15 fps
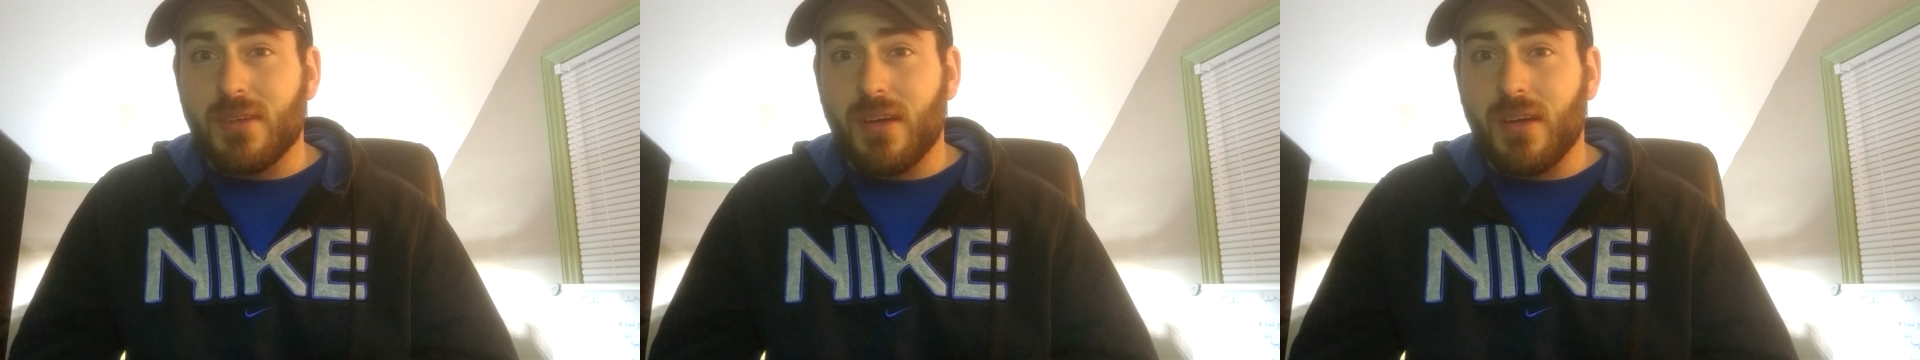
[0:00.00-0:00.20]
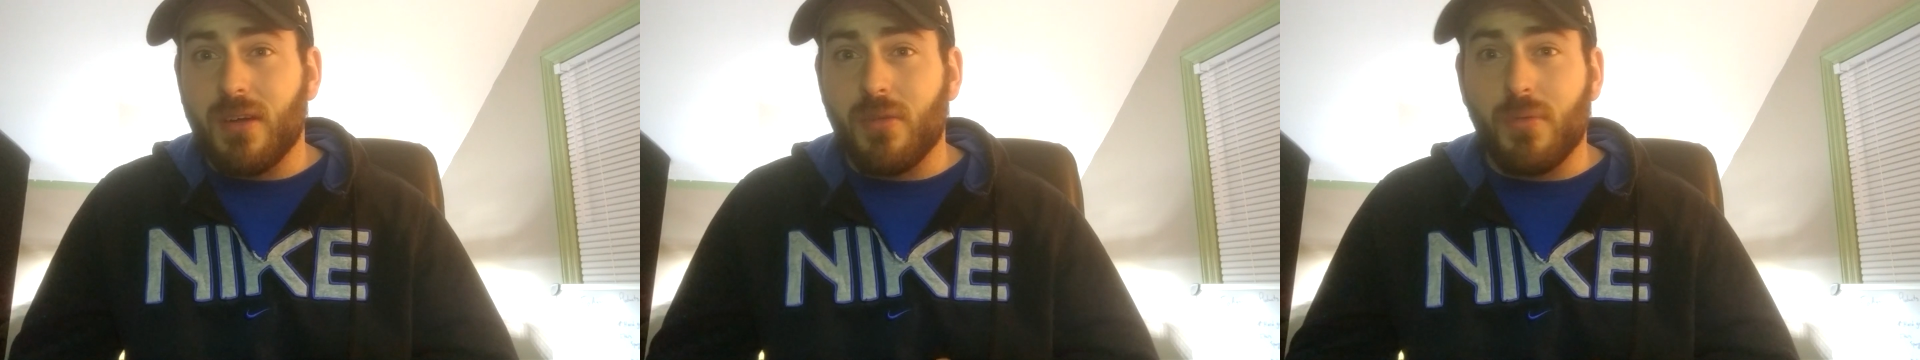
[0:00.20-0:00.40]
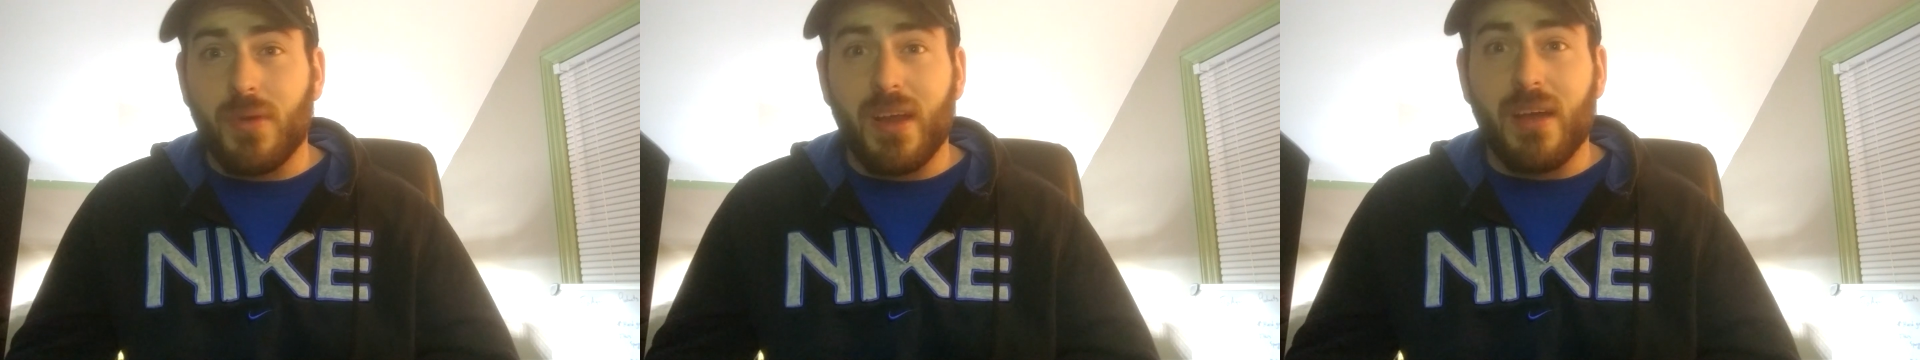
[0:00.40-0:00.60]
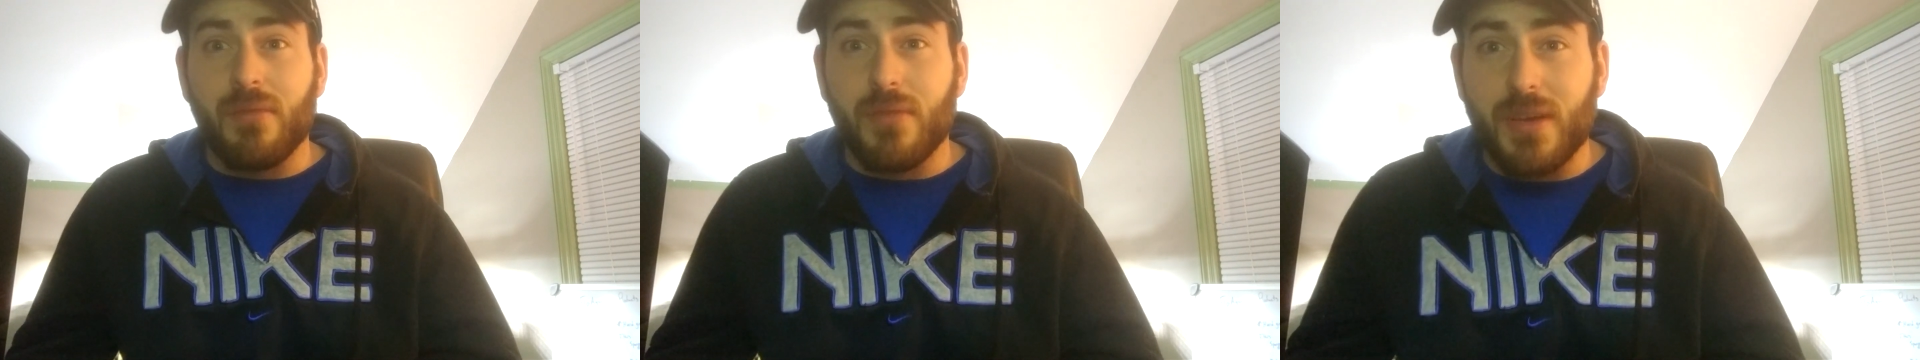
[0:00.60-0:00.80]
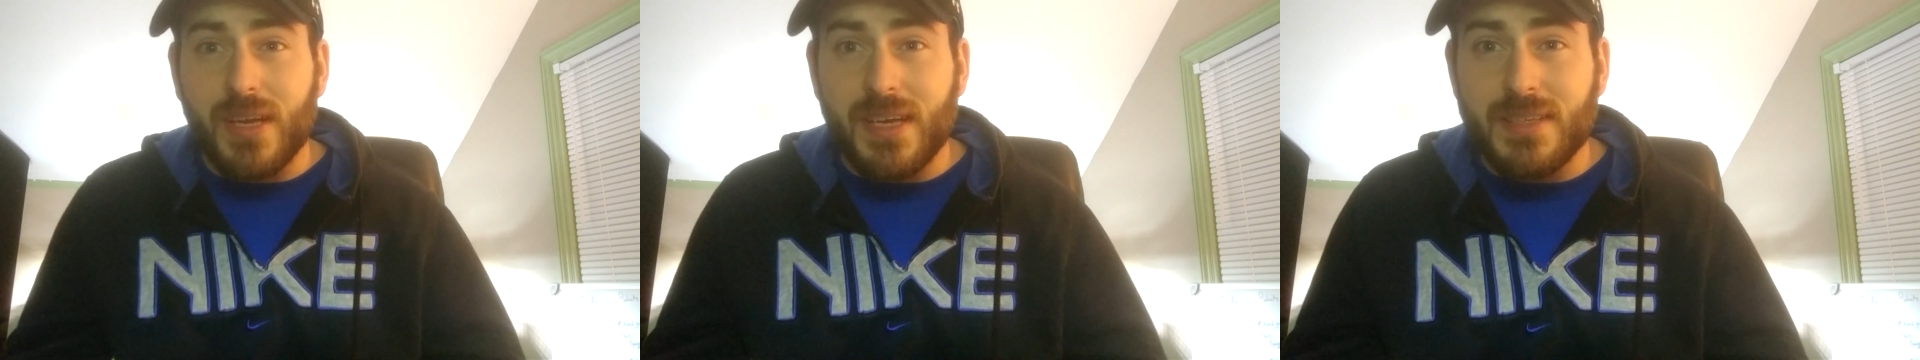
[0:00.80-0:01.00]
or
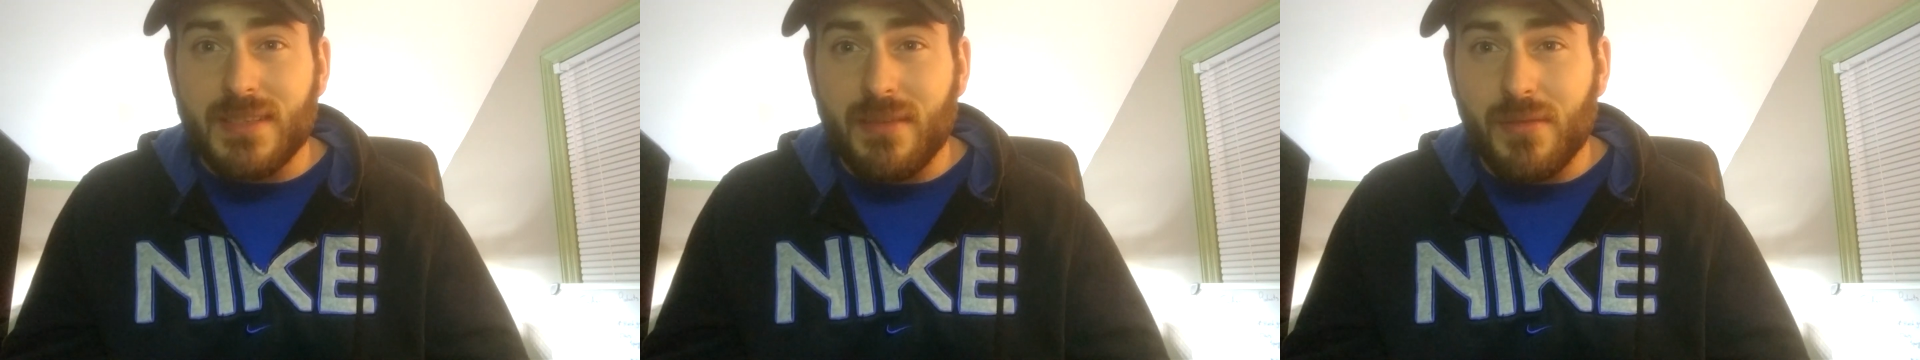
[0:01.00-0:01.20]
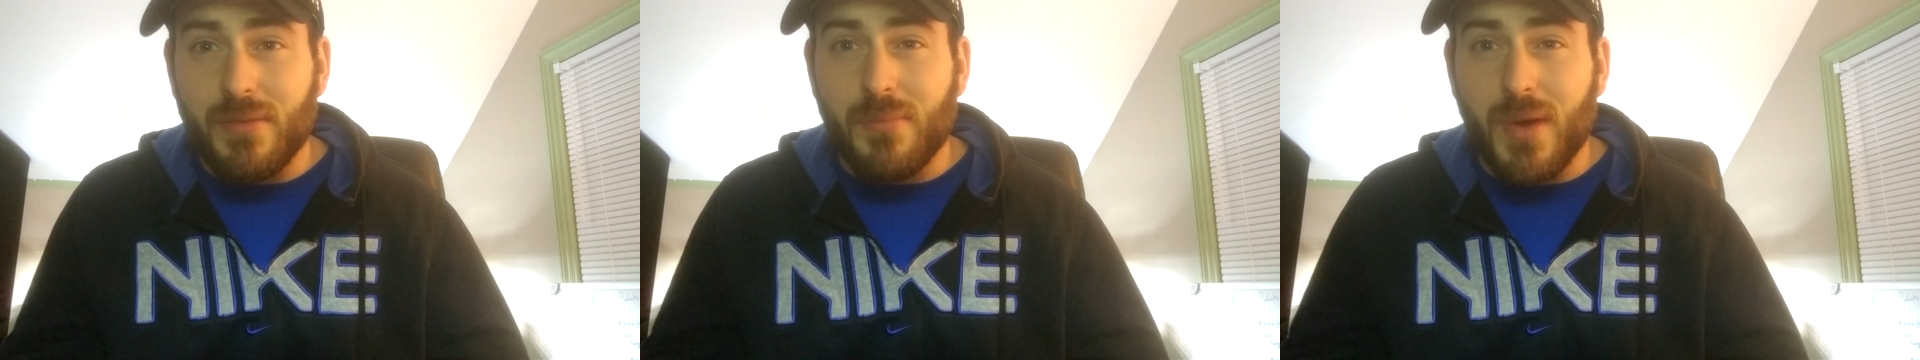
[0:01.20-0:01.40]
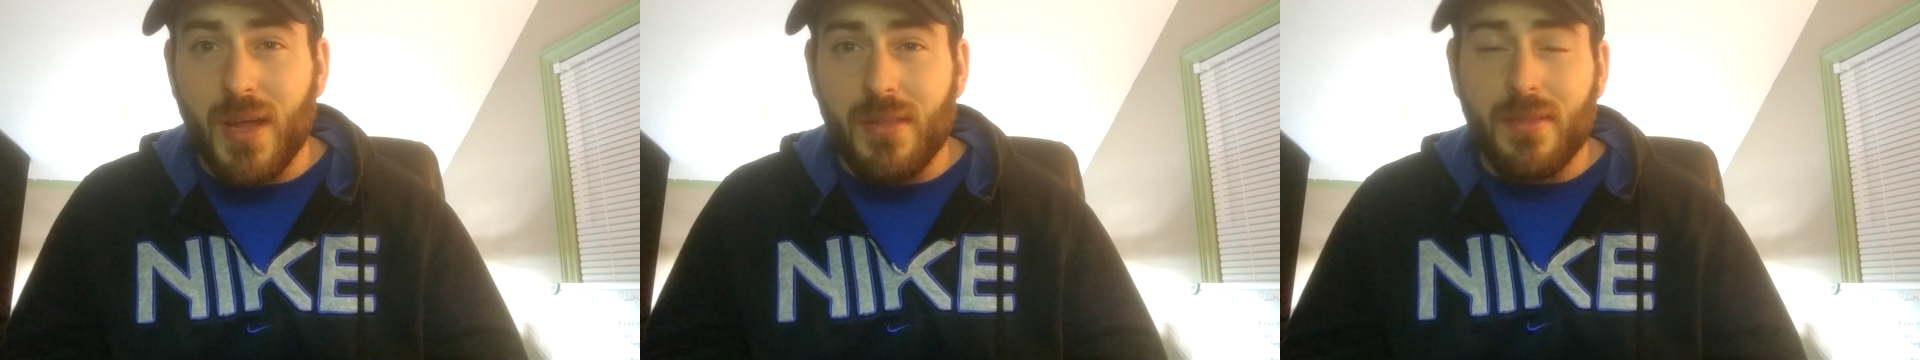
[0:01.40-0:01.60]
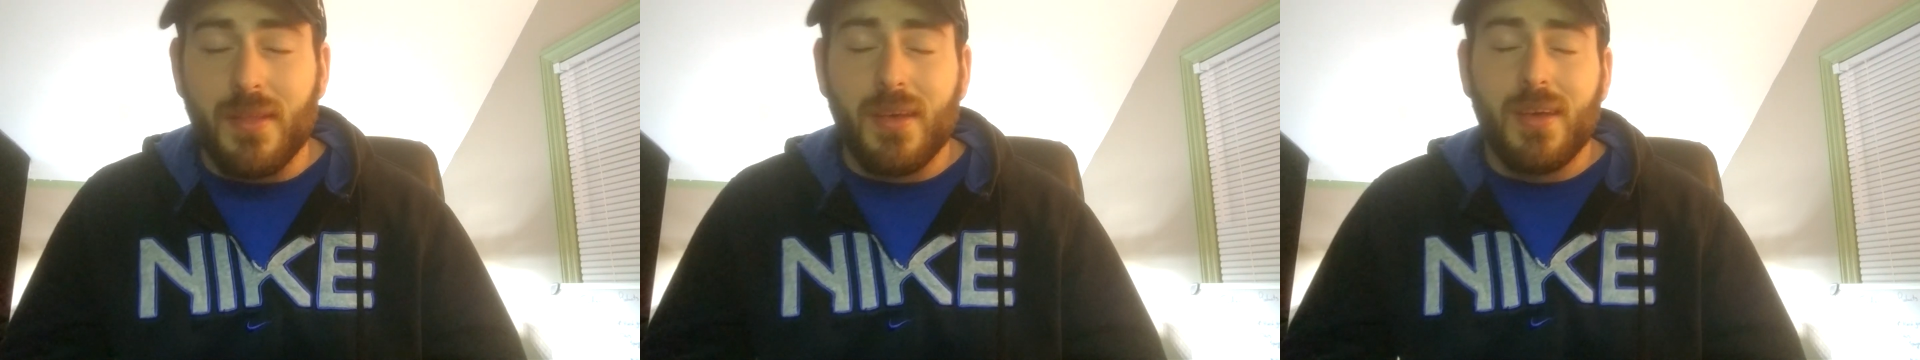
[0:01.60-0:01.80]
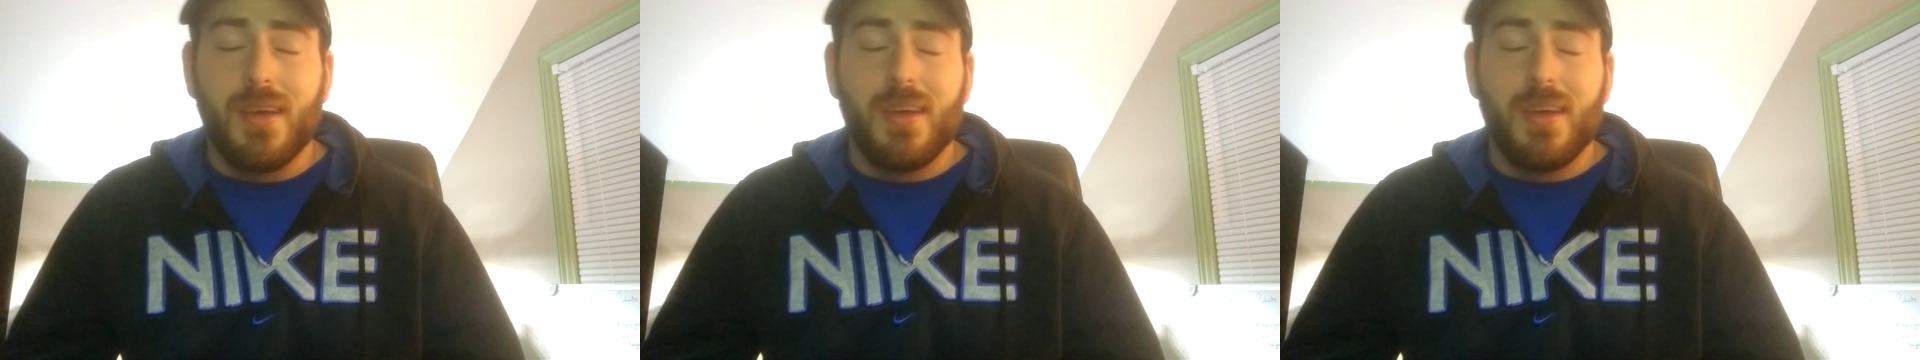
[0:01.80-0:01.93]
whatever it is every month.